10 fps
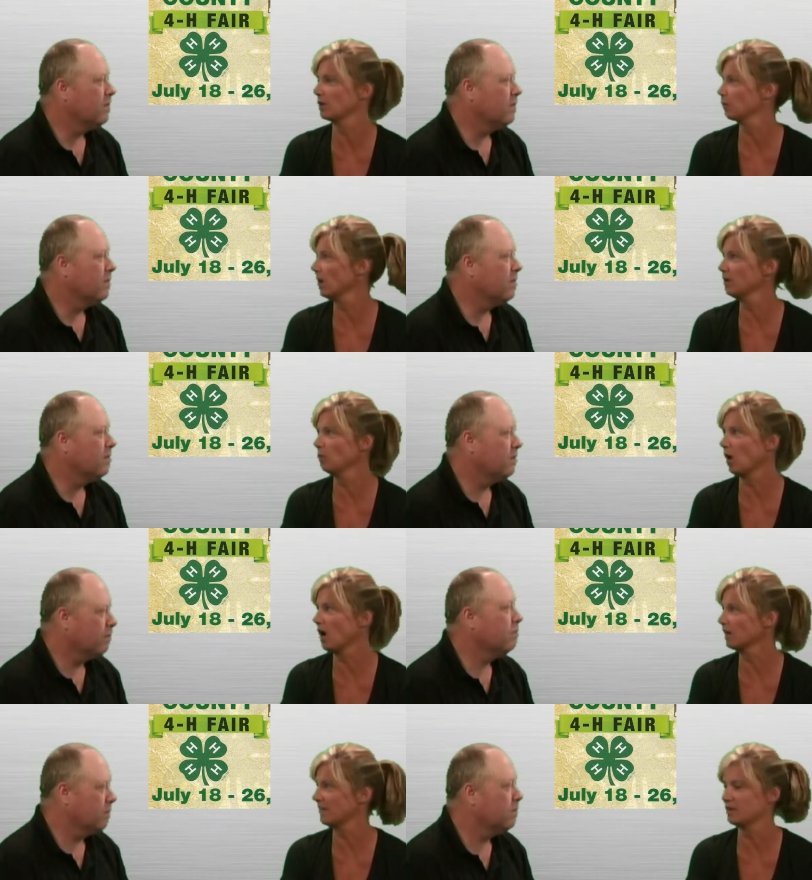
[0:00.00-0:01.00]
Speaker 1: can run,
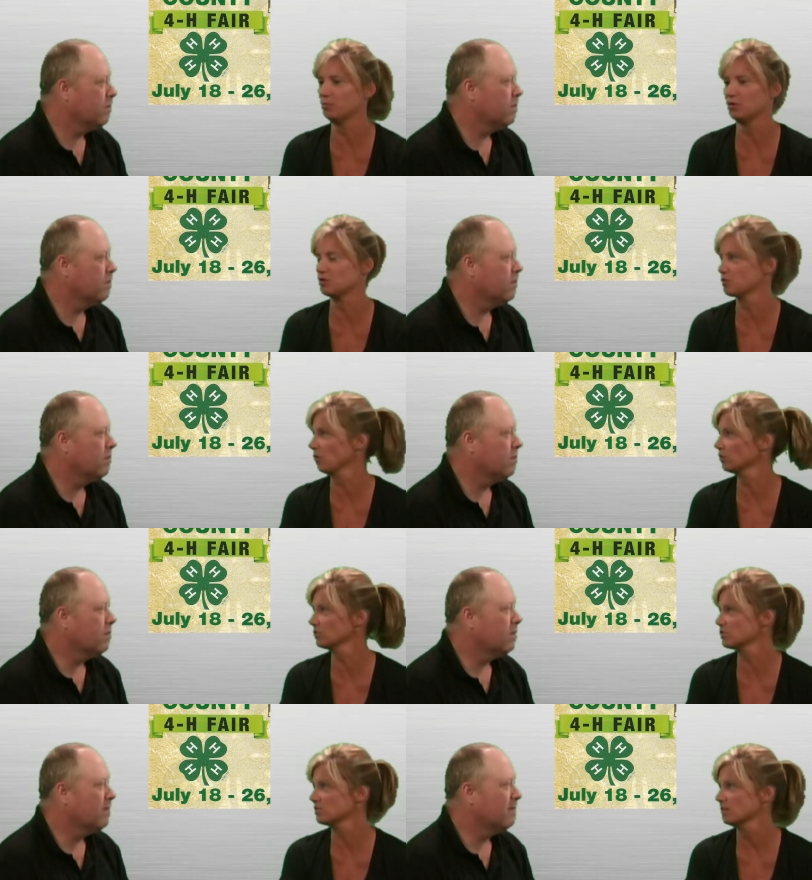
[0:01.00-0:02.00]
walk, they can push
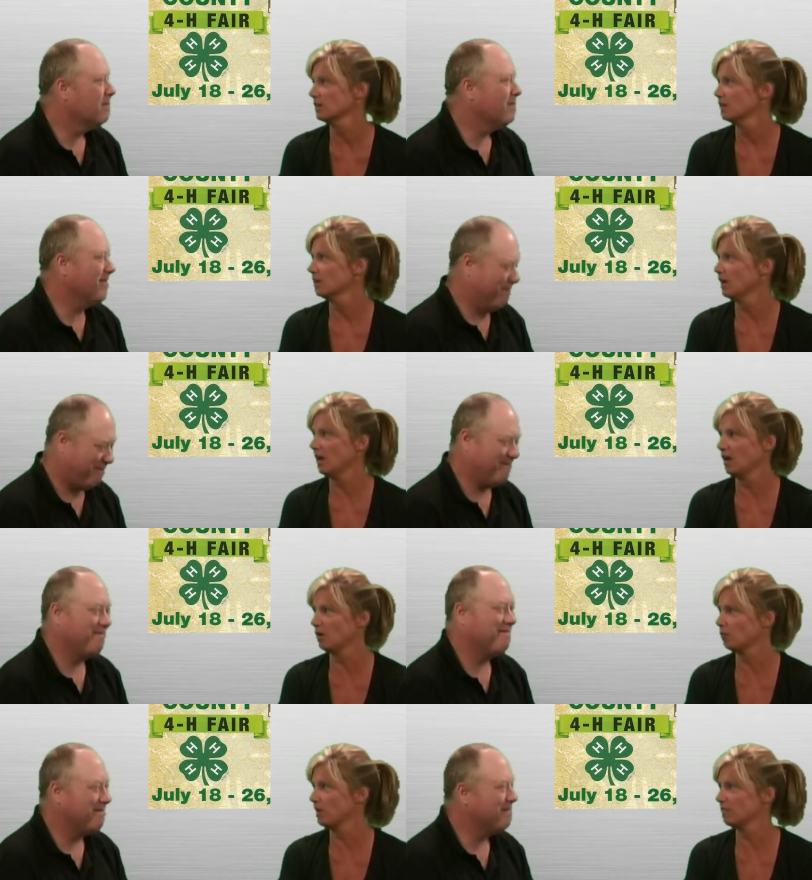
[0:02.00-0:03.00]
strollers.
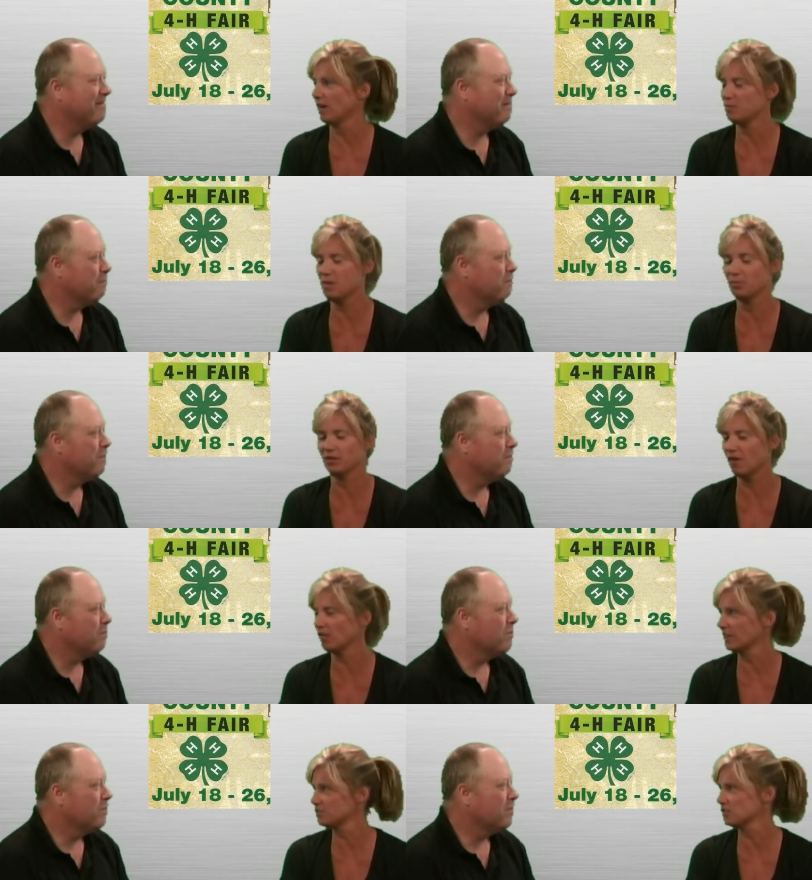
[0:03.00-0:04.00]
Uh, we invite people of
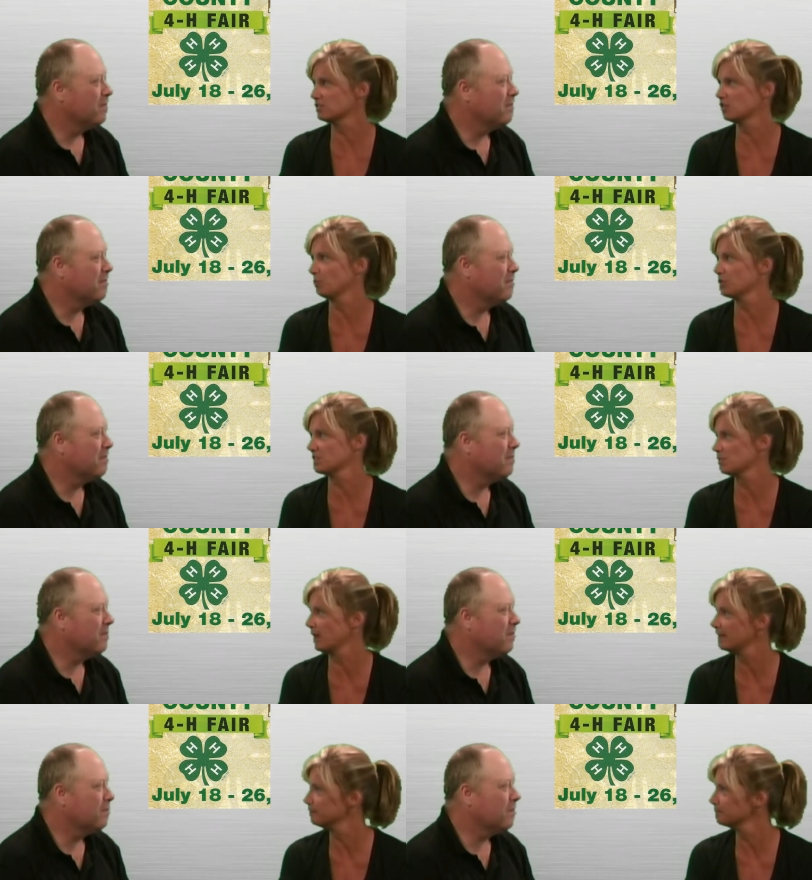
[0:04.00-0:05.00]
all ages to
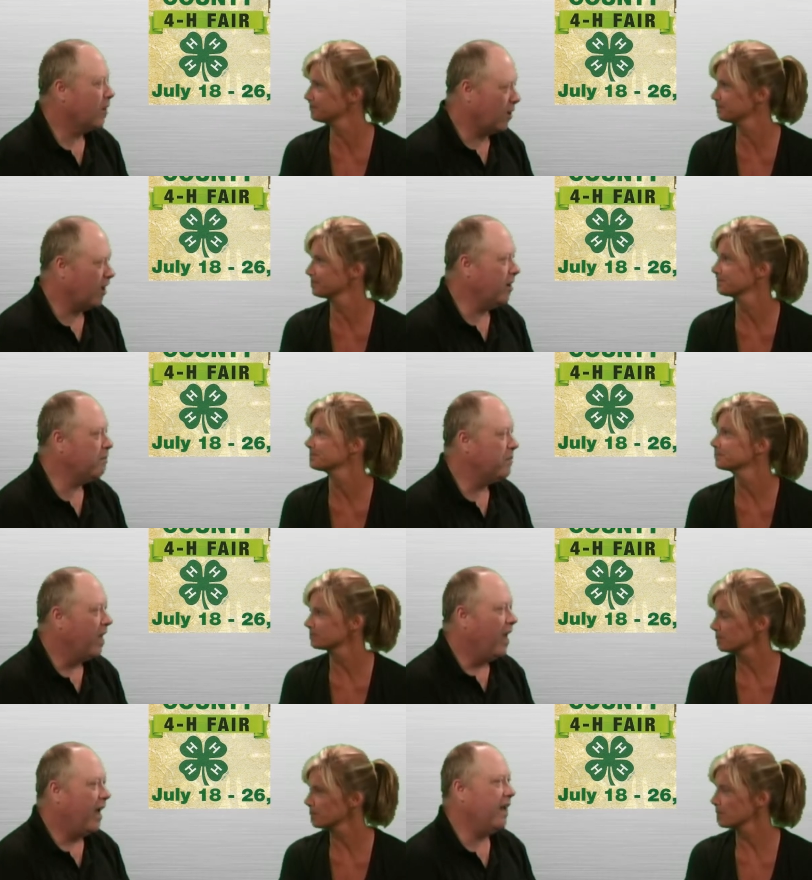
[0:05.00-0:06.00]
participate. All right.
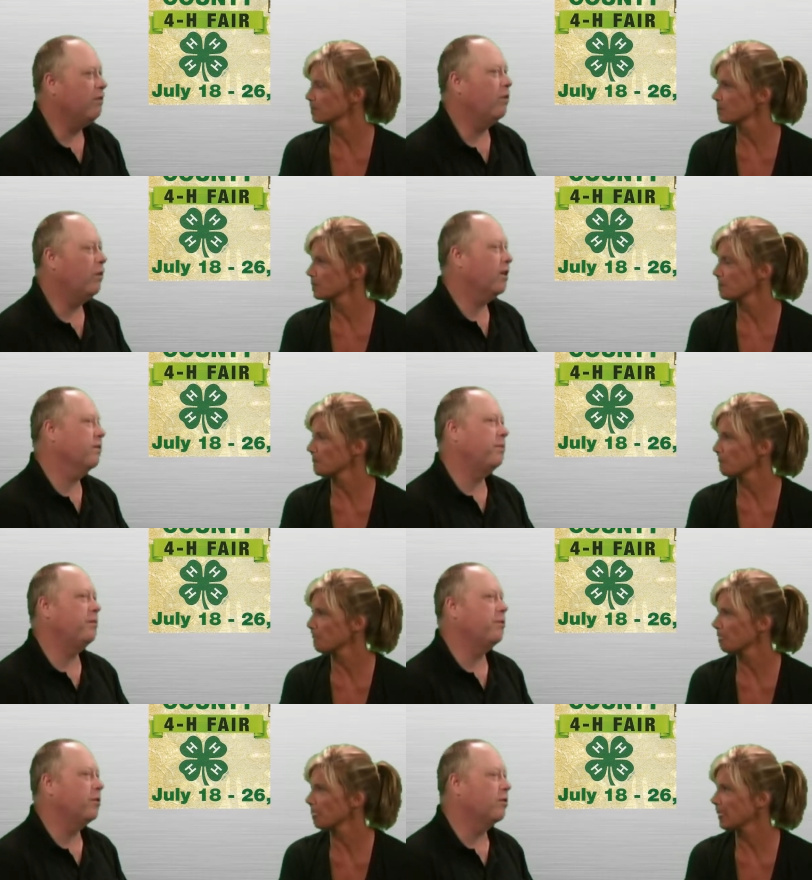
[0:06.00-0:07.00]
Speaker 2: And where can
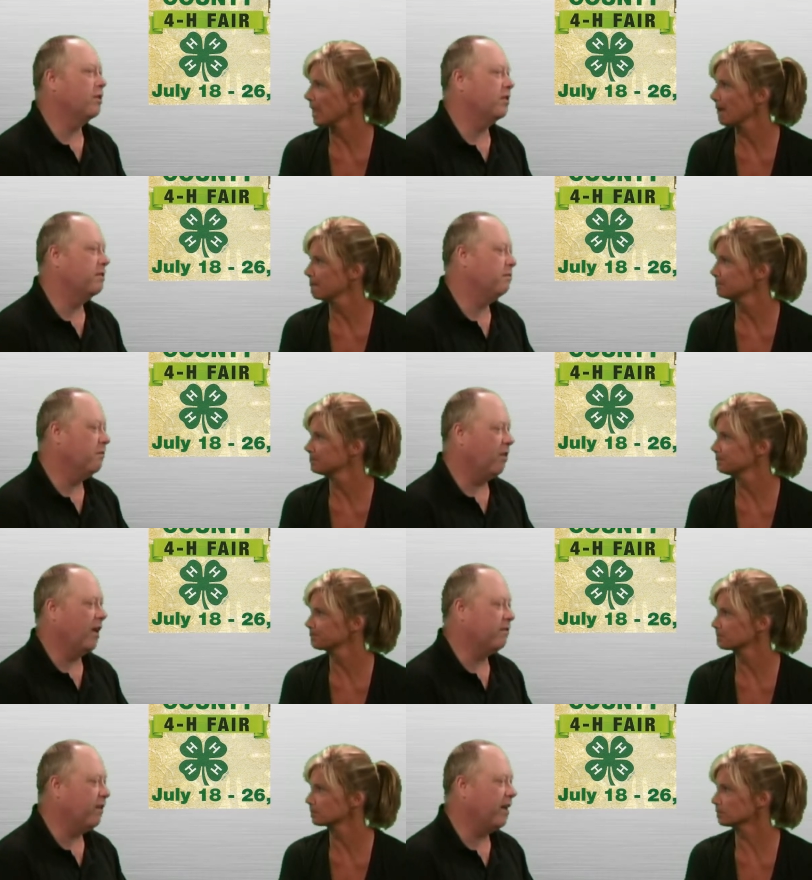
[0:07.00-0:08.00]
people
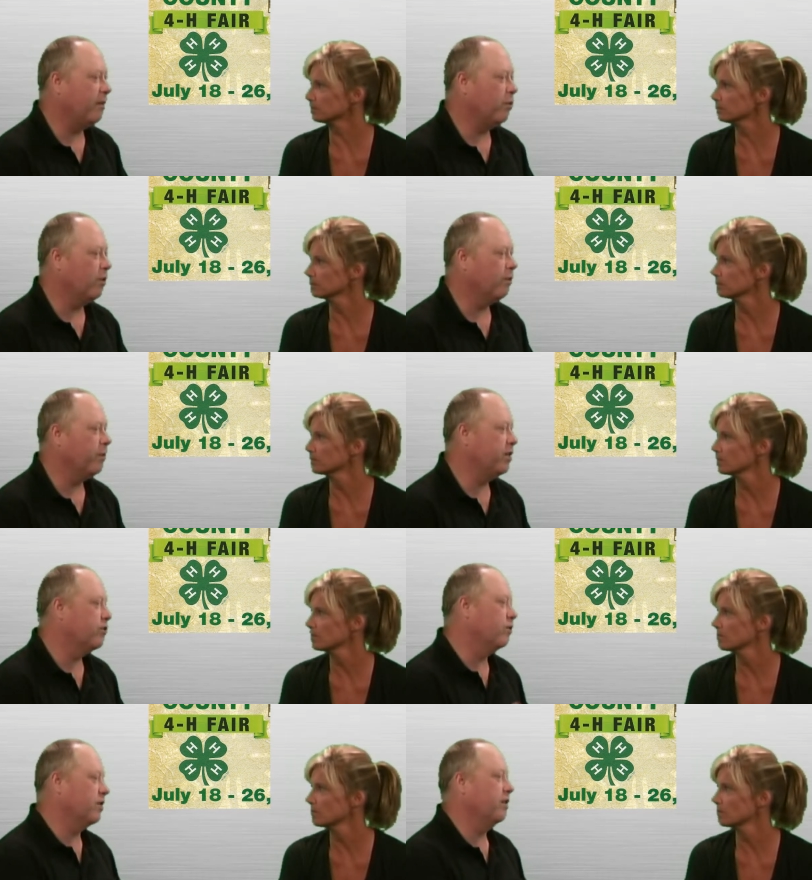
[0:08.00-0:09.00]
like find out more
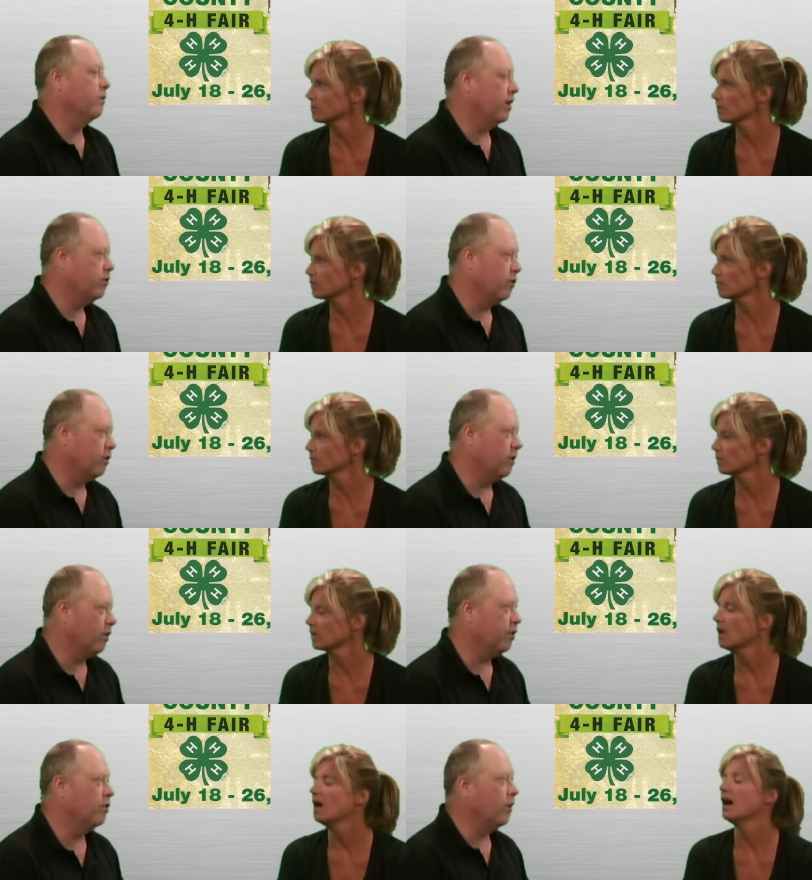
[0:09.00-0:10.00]
information or get registered? Or
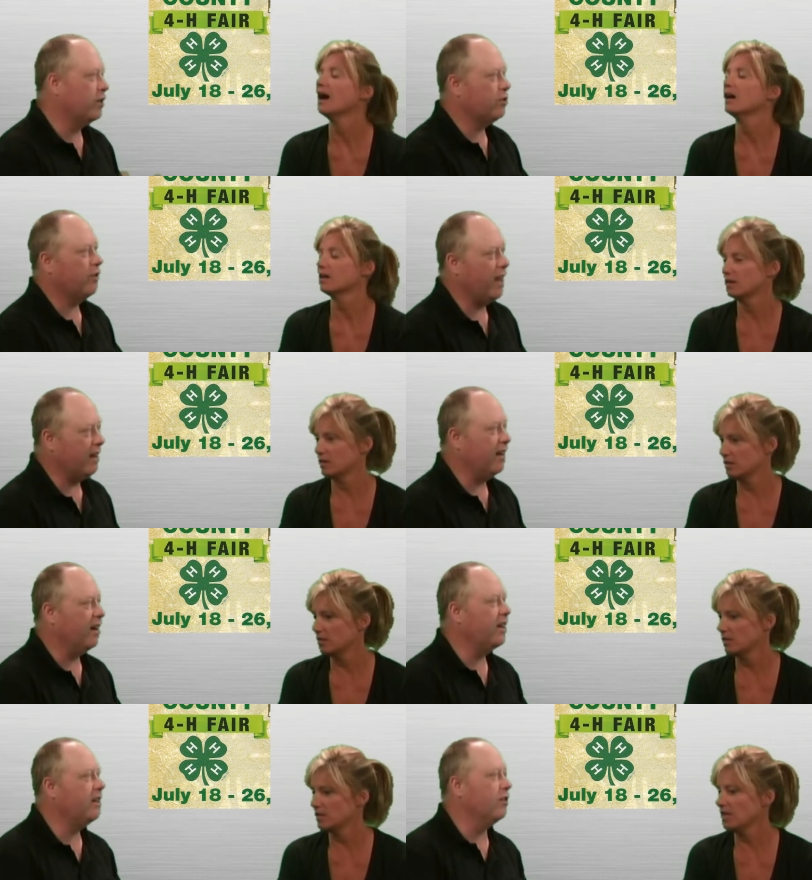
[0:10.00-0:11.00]
are you going to register that
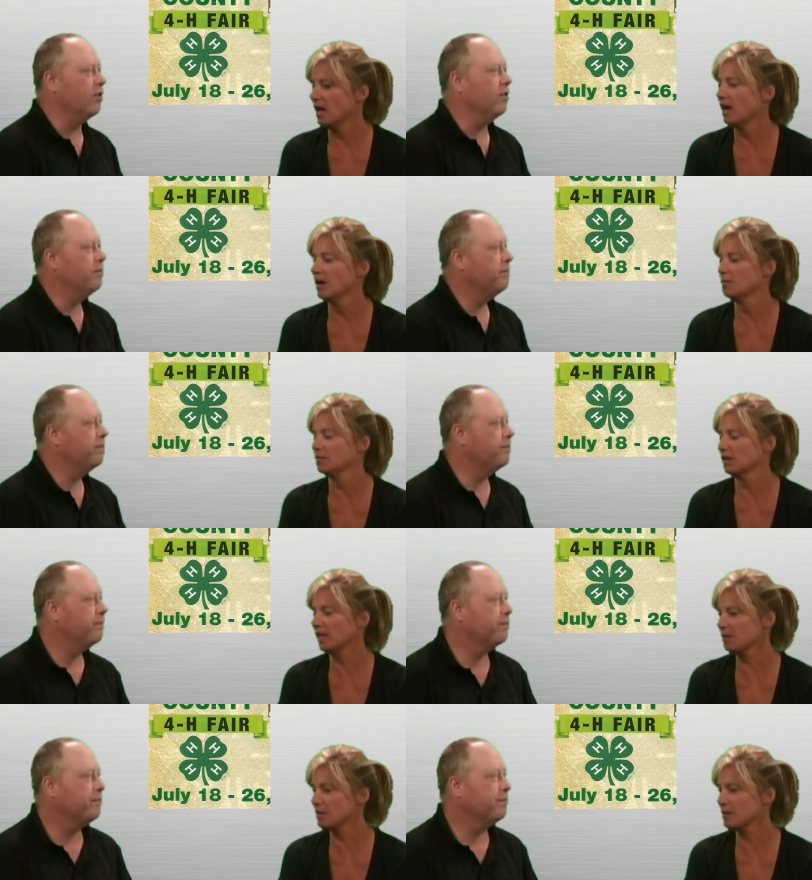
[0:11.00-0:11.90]
night? Or um, a
Speaker 1: lot